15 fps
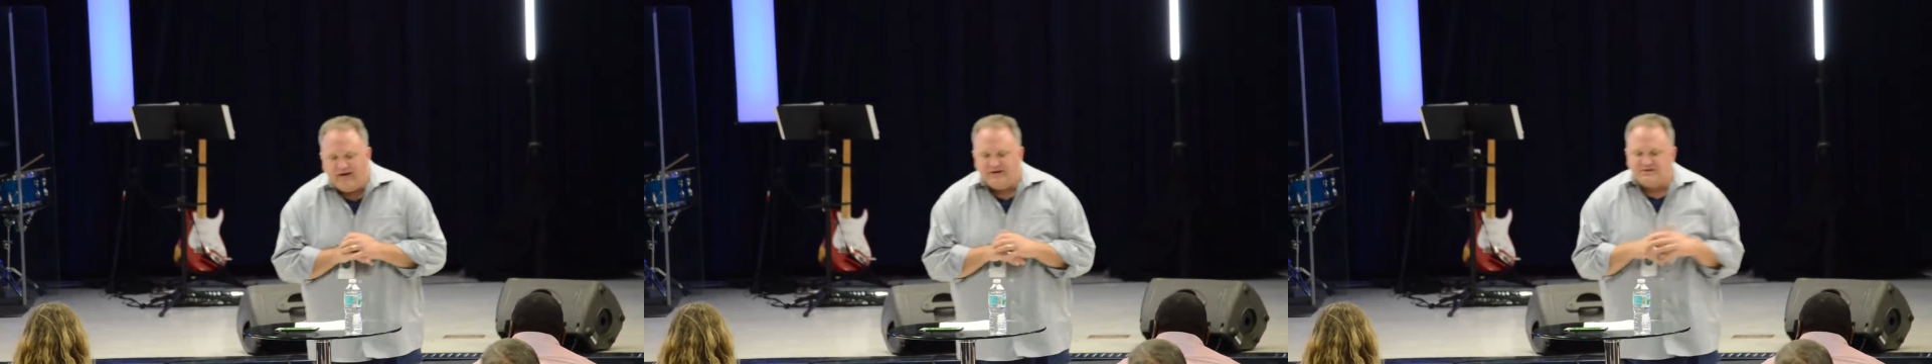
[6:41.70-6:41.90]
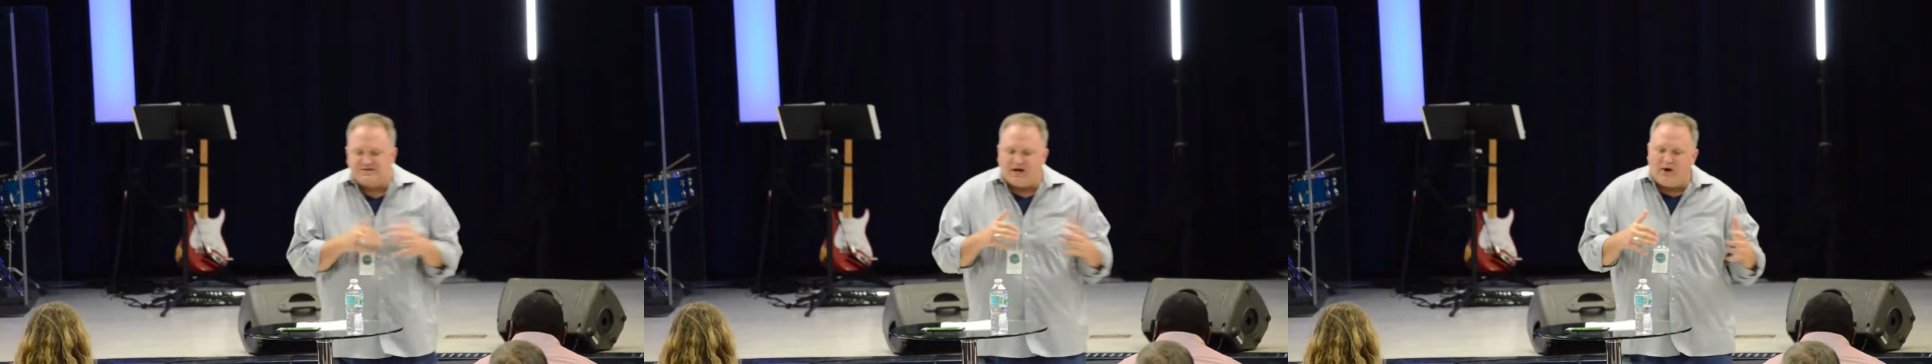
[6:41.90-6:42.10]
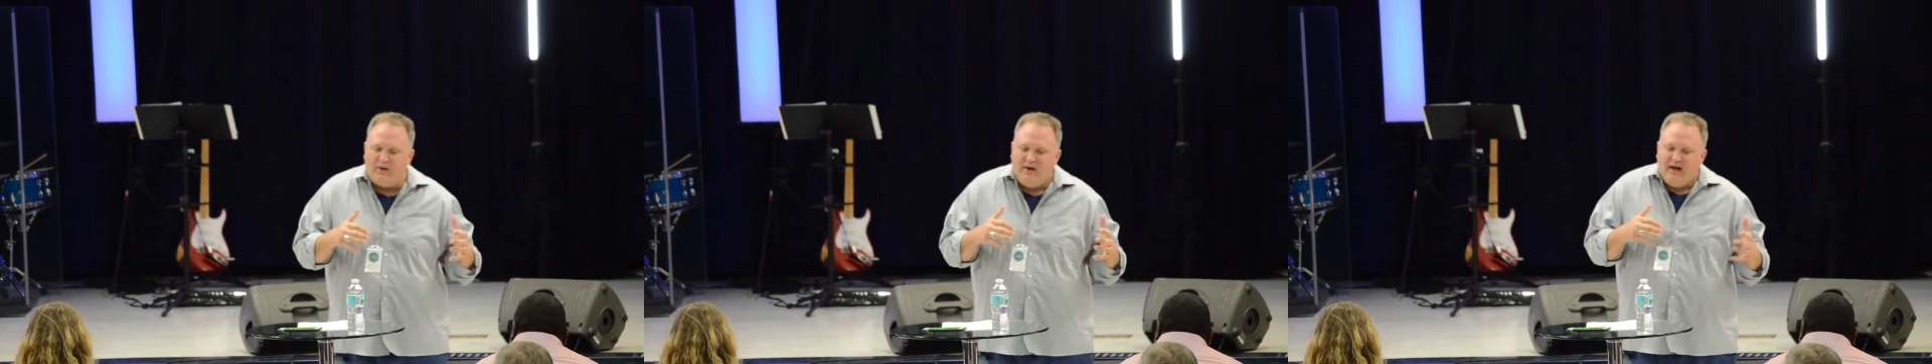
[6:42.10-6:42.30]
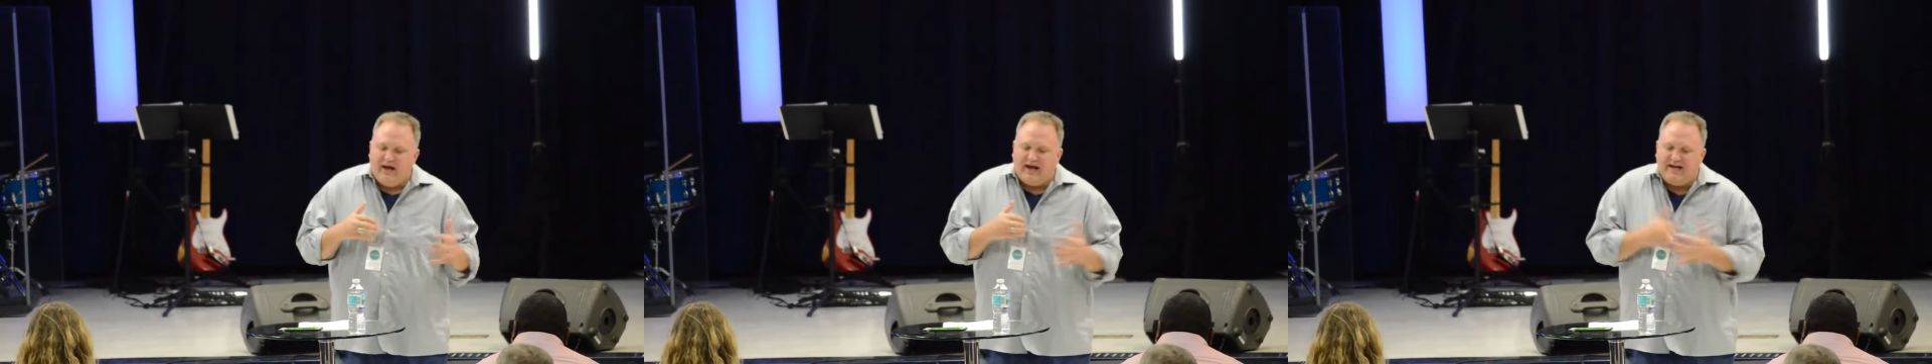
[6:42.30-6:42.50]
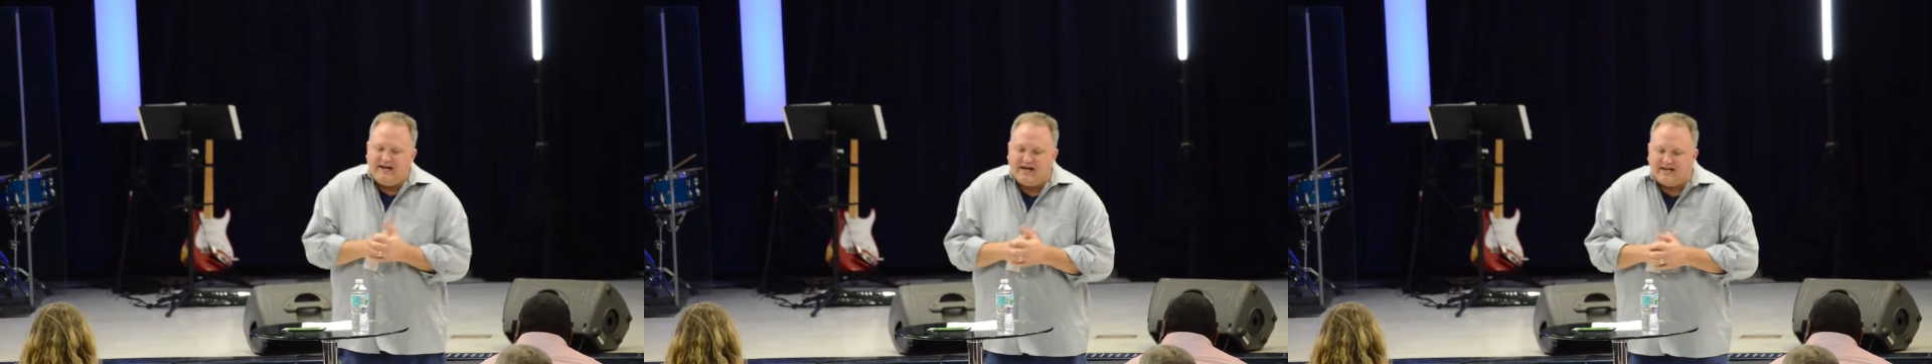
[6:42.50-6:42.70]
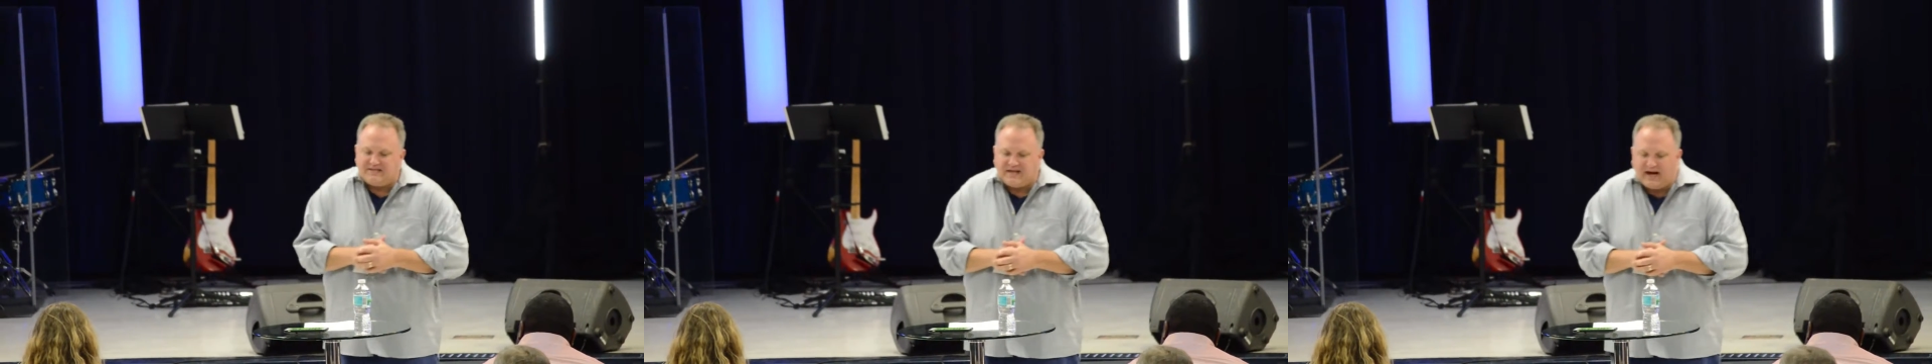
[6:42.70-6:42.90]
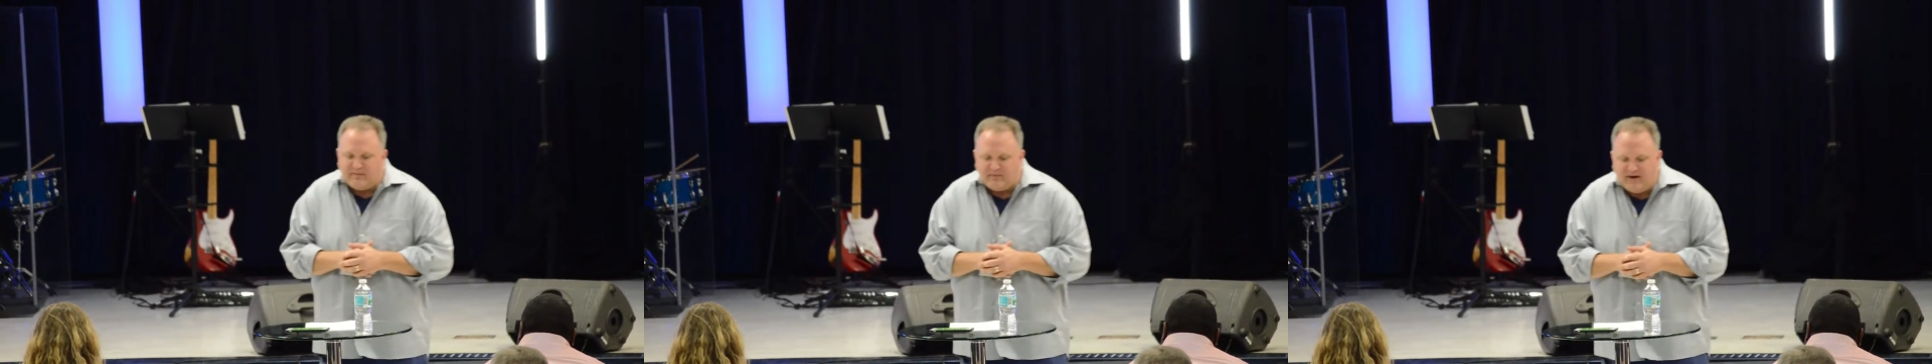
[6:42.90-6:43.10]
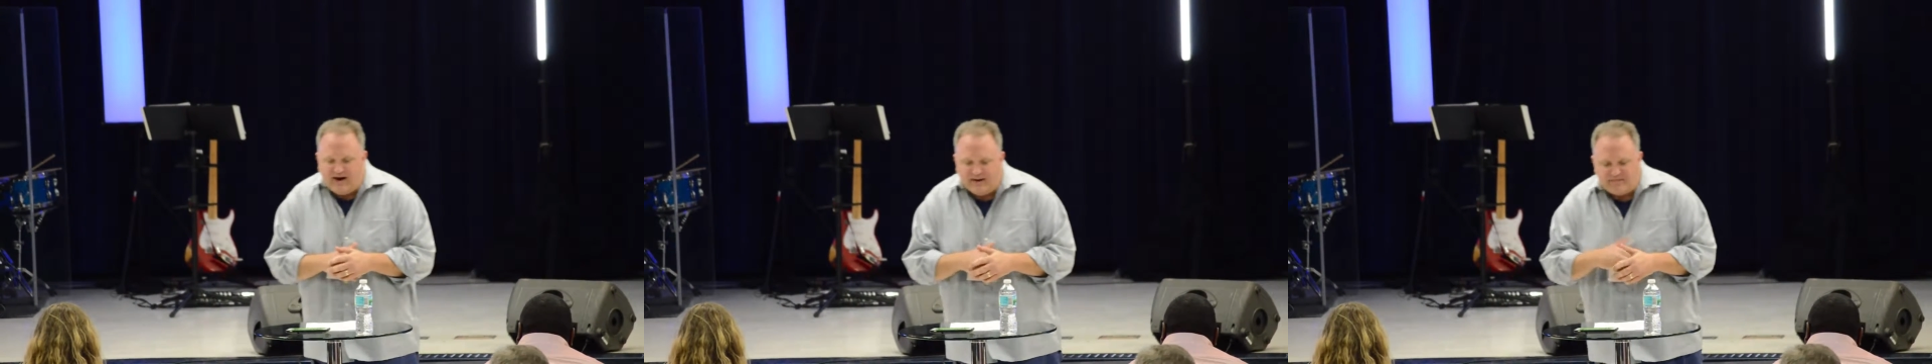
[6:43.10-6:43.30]
So he does
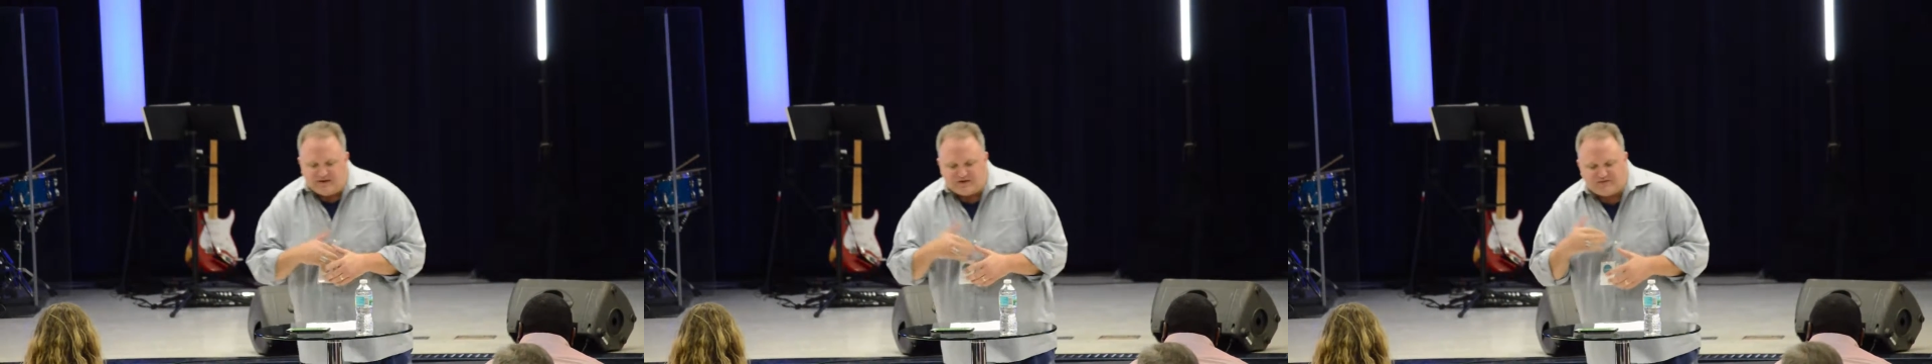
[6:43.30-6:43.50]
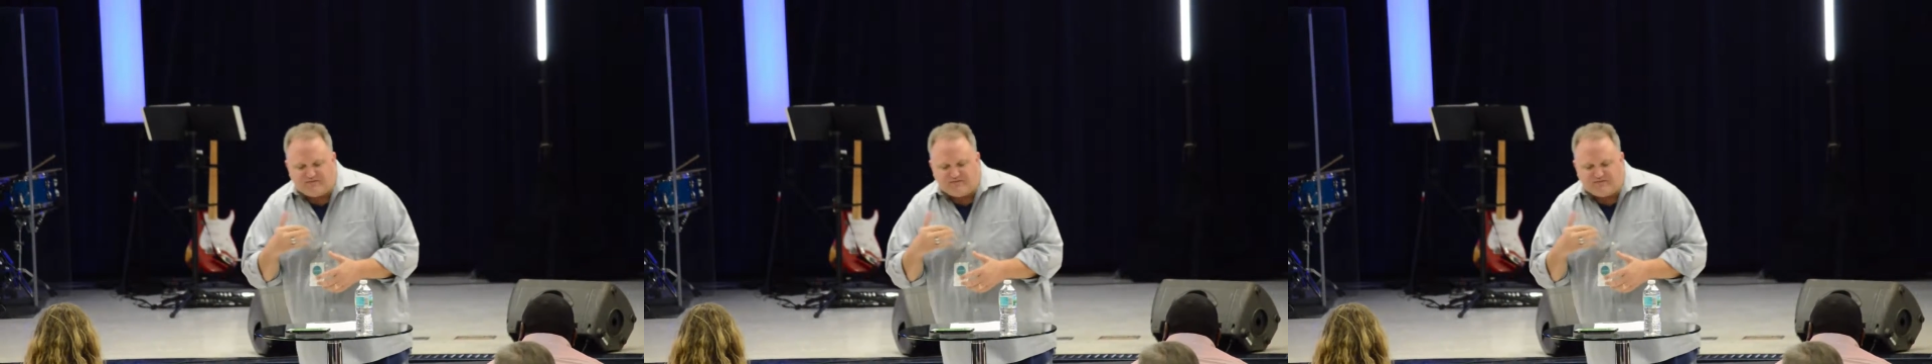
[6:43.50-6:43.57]
Abraham this